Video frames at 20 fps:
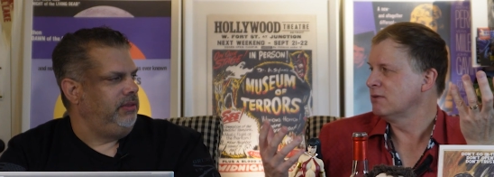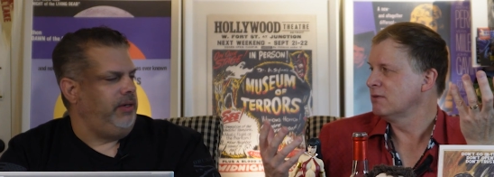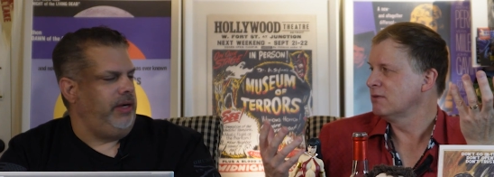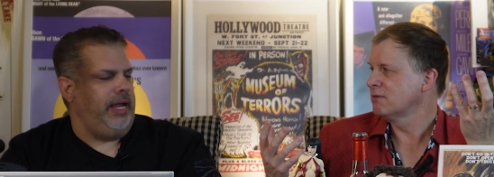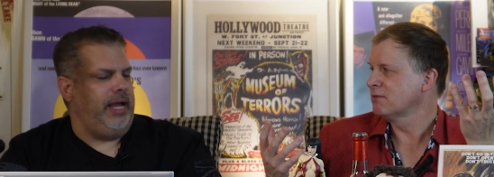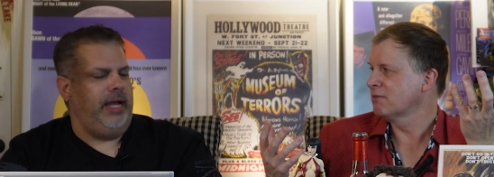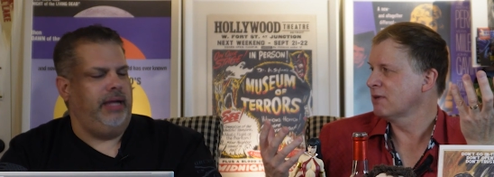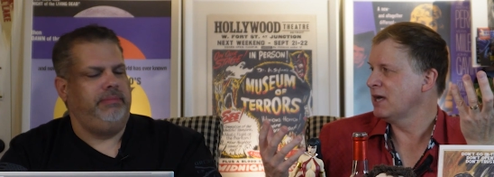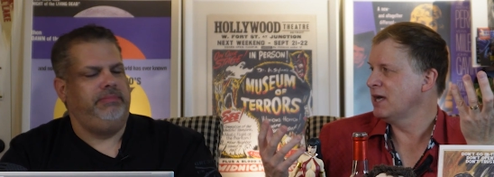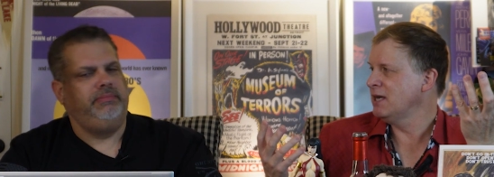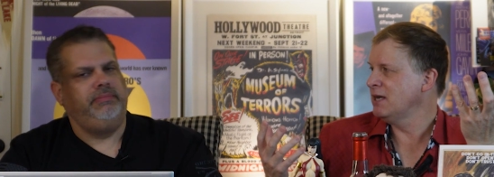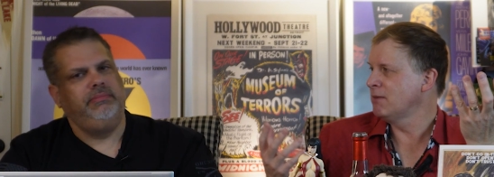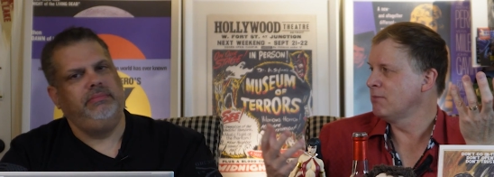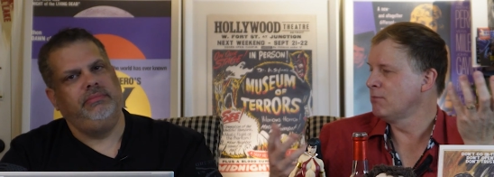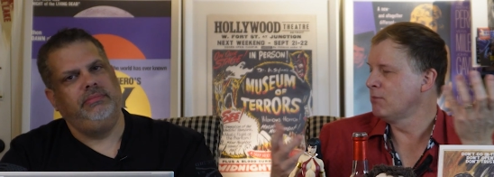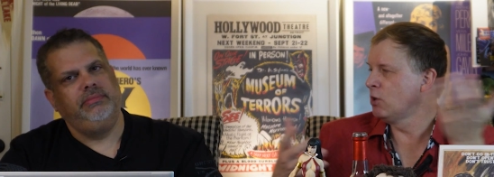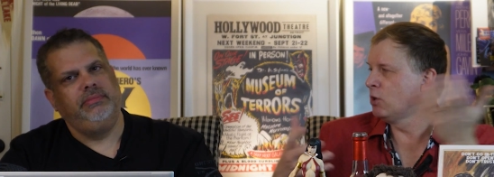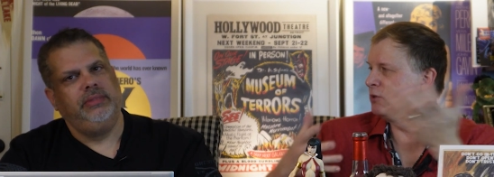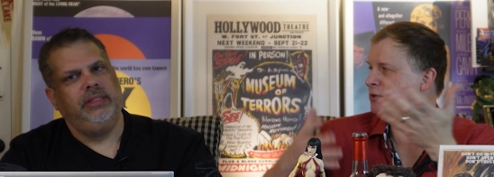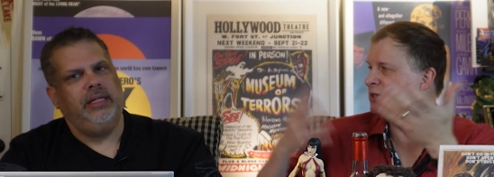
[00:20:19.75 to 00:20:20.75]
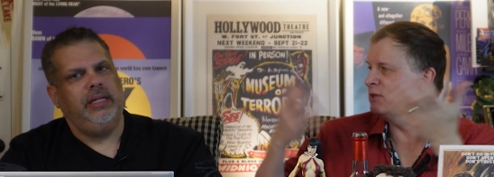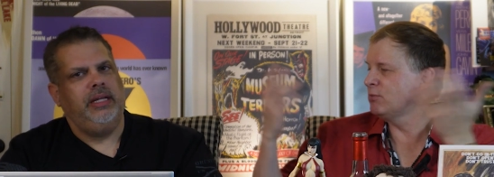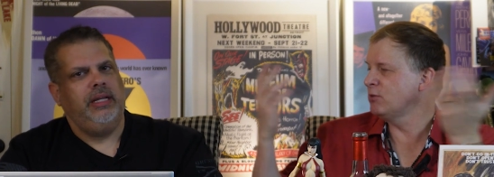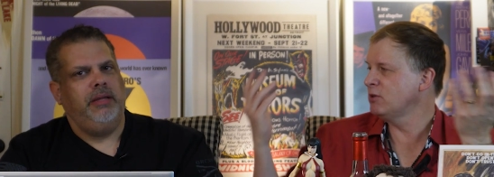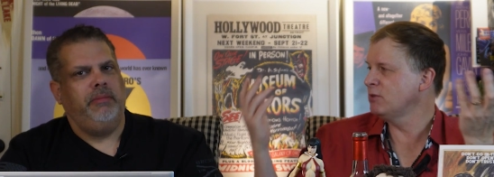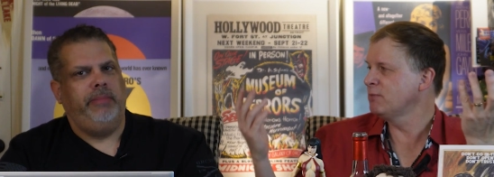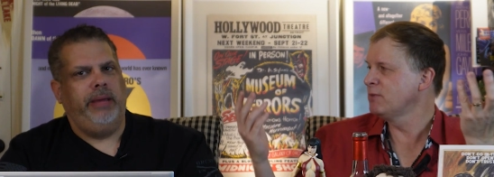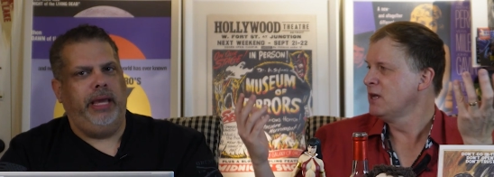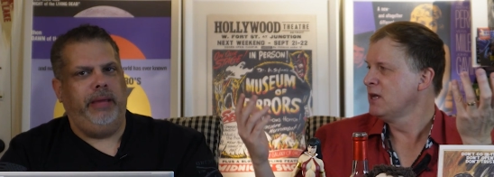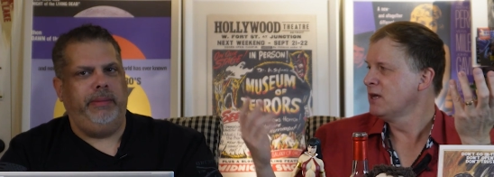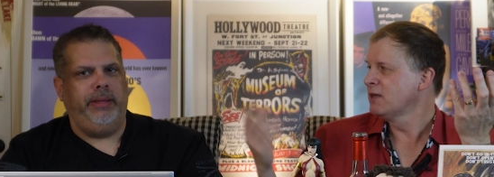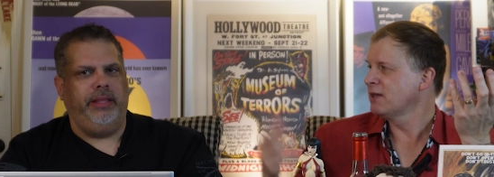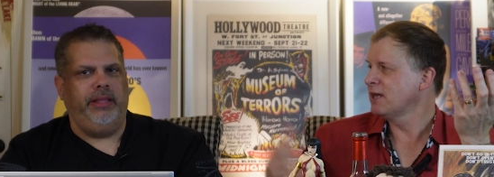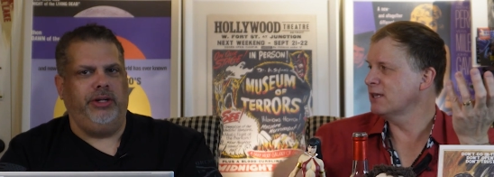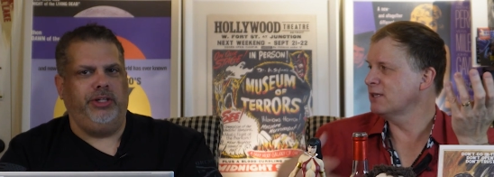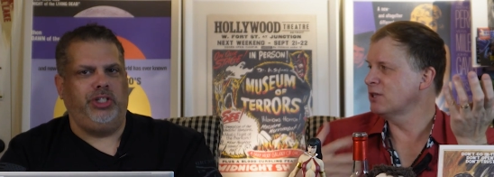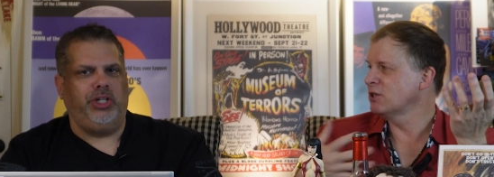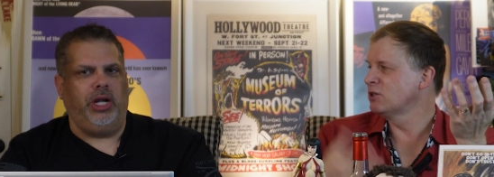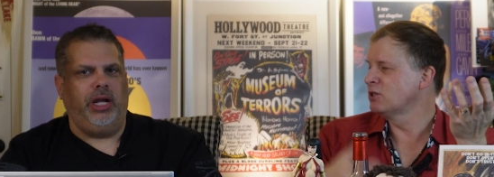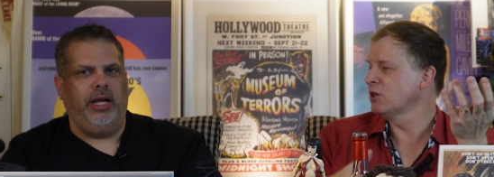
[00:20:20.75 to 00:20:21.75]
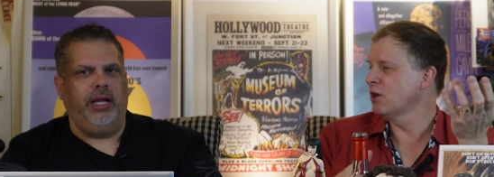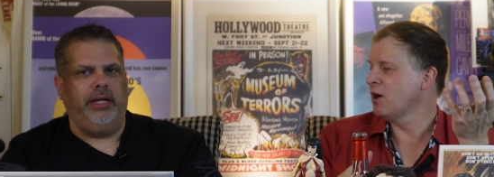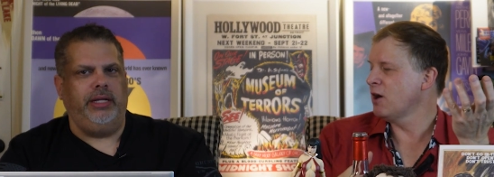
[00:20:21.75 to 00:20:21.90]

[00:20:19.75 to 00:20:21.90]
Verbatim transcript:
Speaker 1: Yeah. Right. Multiple. Maybe like the trying.